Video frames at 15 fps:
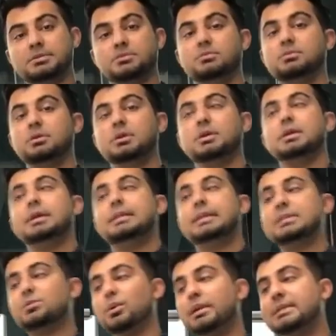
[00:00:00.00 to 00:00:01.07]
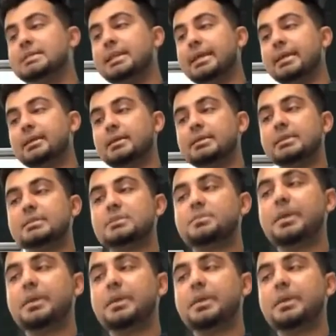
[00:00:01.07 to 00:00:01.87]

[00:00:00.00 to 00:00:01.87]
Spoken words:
So this one is like this is